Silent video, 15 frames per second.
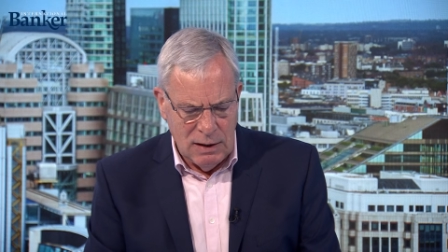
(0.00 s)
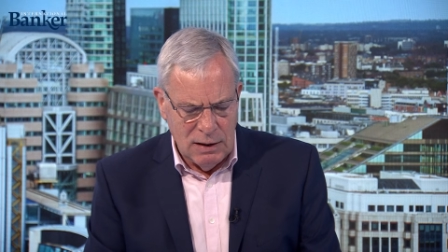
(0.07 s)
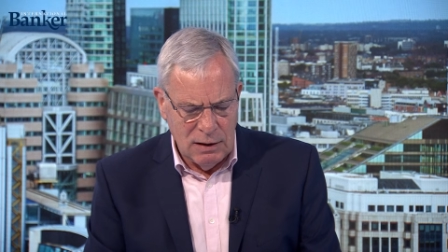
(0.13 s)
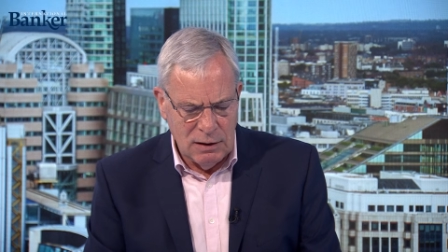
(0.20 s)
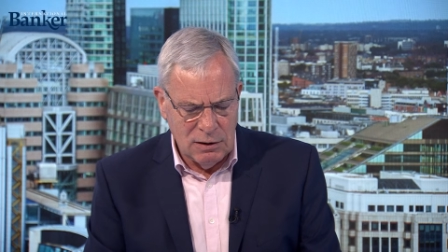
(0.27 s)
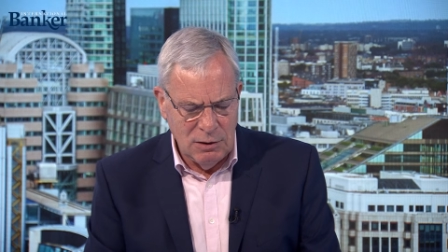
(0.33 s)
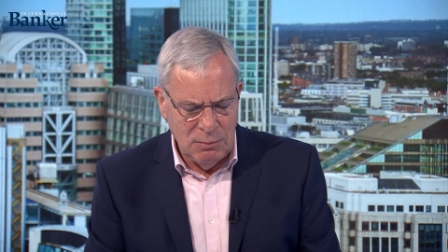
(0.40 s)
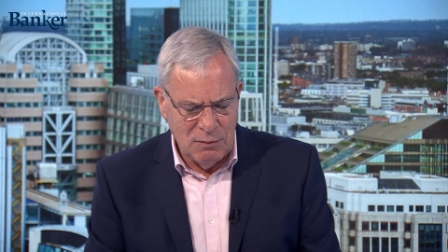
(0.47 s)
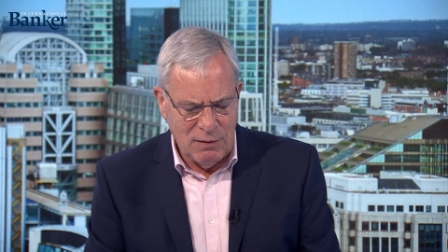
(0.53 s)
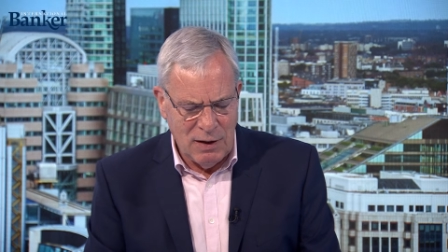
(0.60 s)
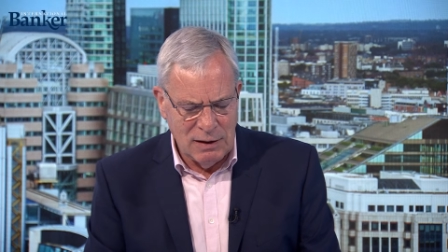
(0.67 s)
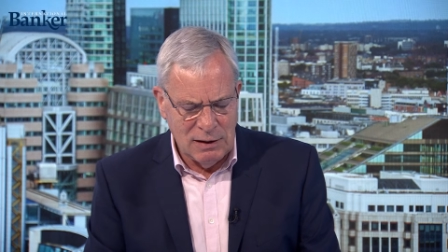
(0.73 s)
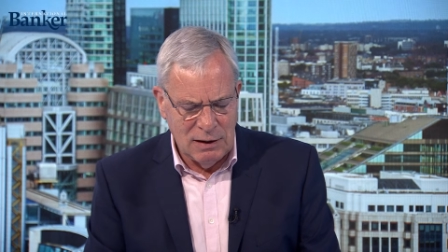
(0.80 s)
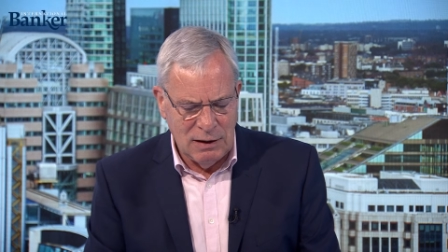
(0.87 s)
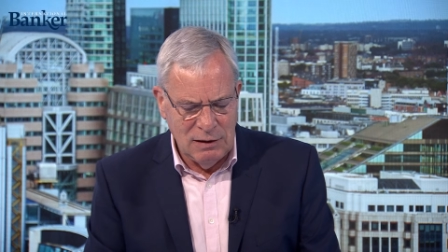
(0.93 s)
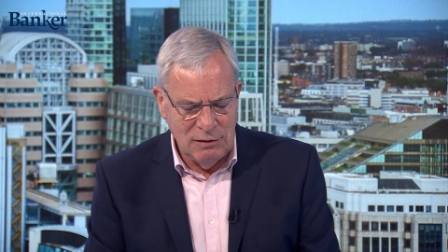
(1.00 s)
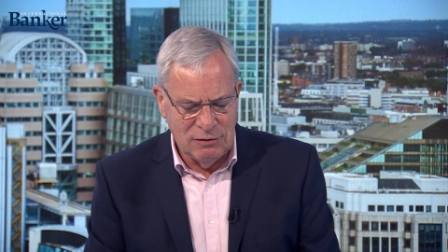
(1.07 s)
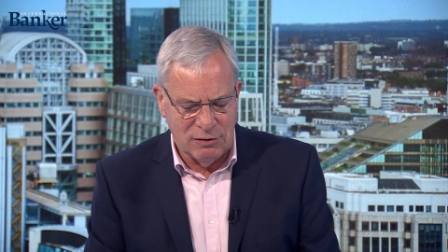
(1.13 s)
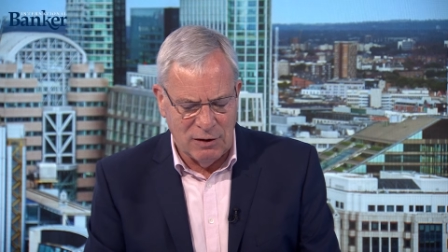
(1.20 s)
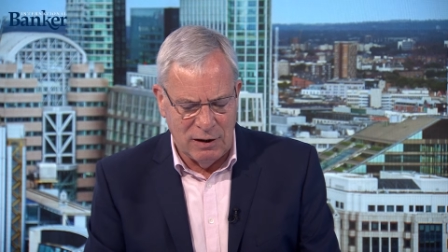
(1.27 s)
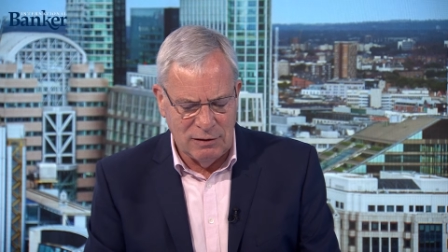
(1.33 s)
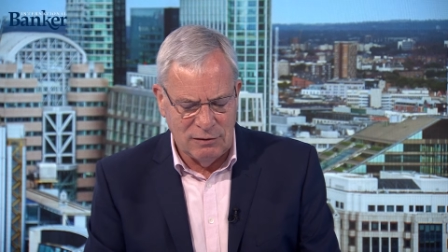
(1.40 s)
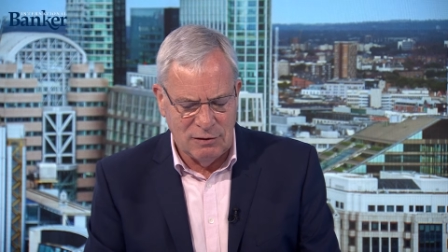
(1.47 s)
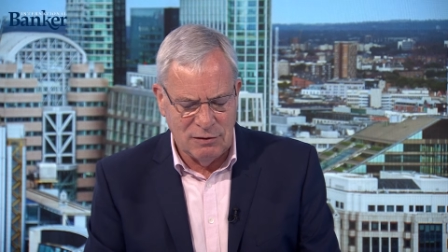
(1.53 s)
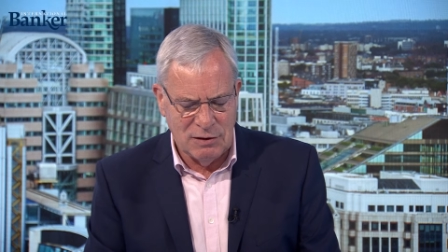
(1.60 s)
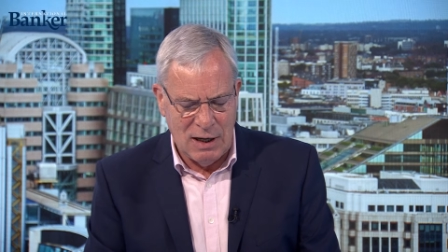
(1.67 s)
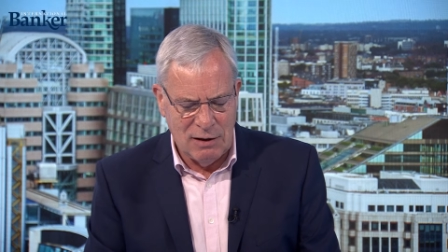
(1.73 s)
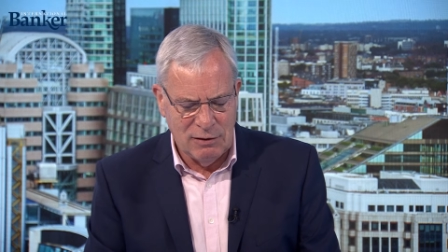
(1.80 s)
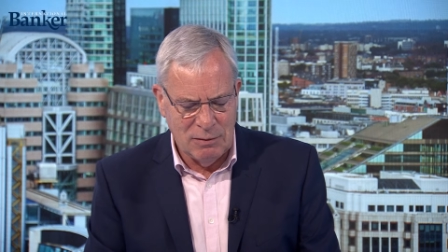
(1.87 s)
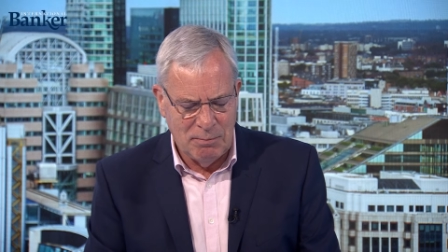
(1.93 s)
And can you provide any insights into
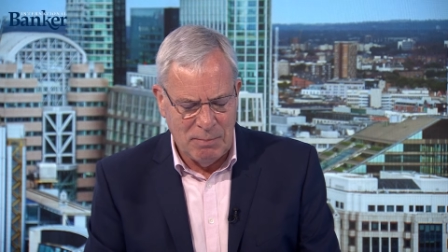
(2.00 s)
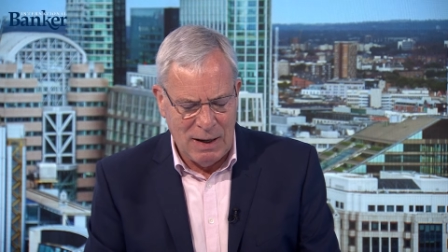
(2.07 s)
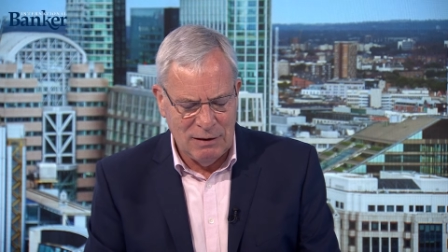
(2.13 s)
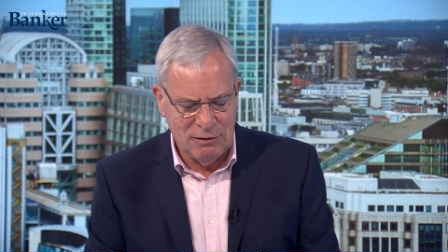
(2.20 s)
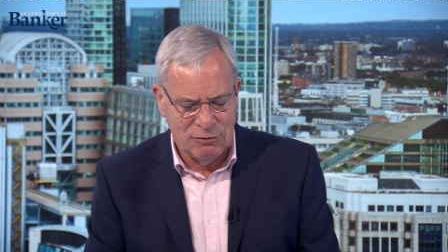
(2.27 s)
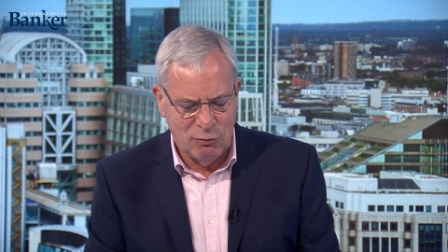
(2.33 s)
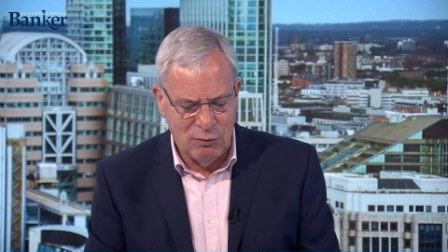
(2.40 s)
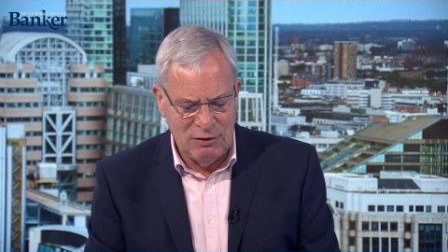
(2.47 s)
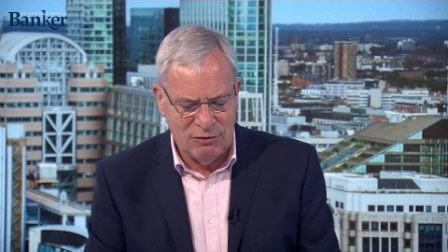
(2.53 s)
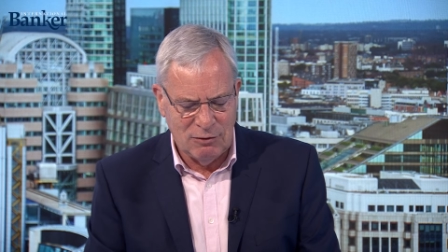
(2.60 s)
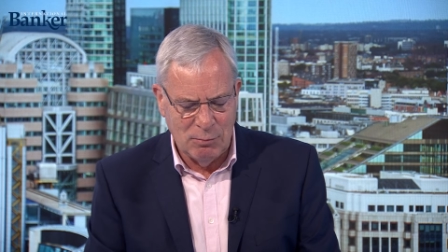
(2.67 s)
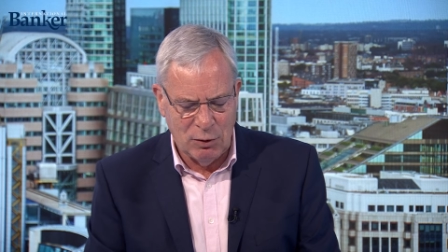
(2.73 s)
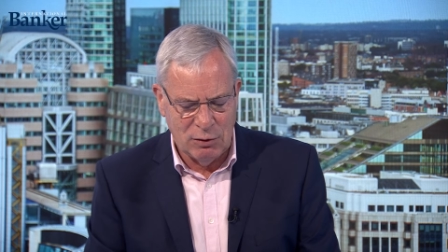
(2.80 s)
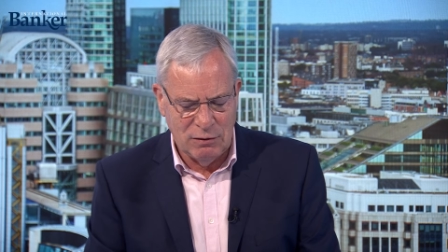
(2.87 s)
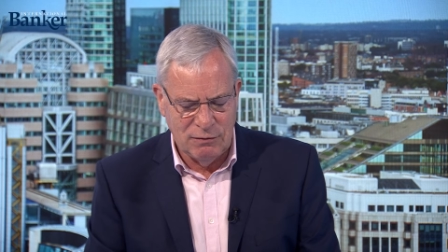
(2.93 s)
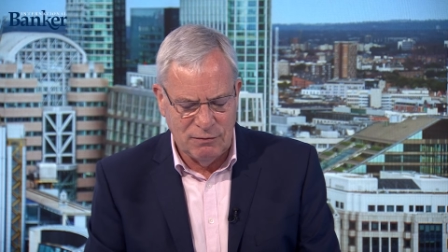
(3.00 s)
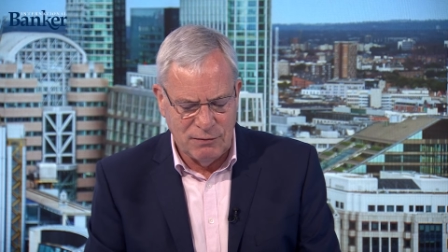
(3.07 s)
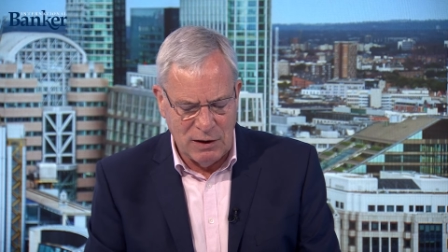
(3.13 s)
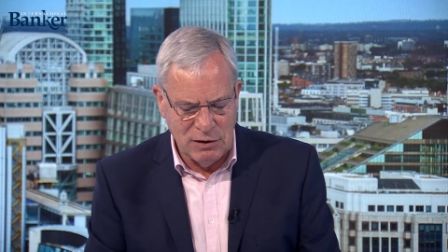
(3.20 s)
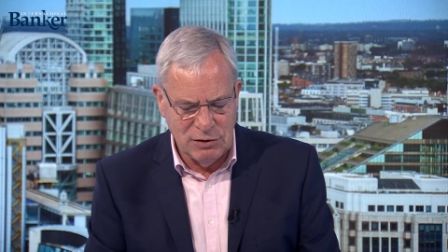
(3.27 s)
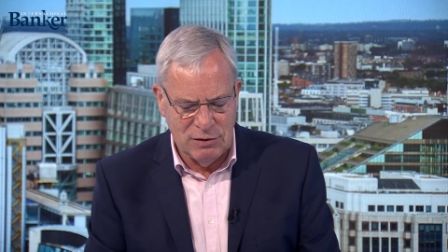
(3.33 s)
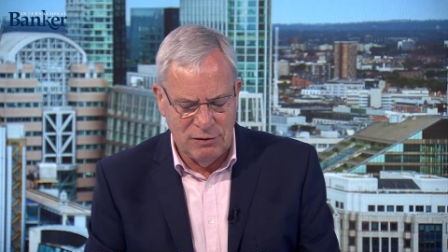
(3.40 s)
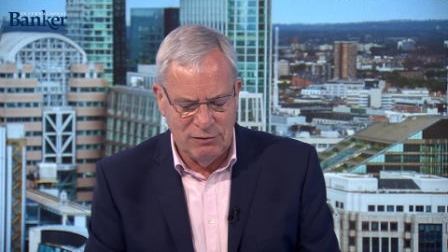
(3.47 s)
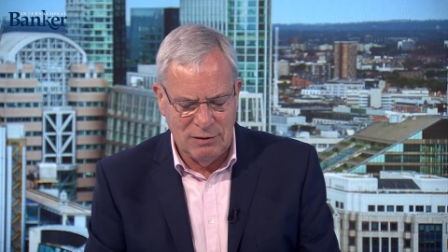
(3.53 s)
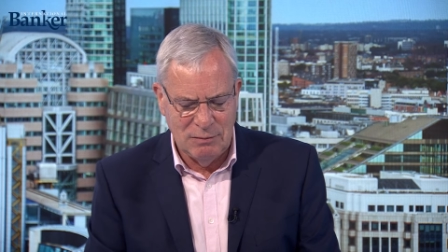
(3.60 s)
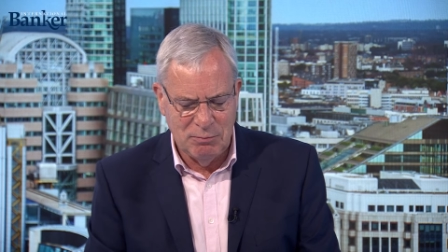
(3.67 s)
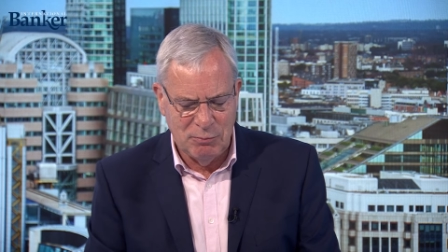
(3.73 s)
how the bank's risk model functions in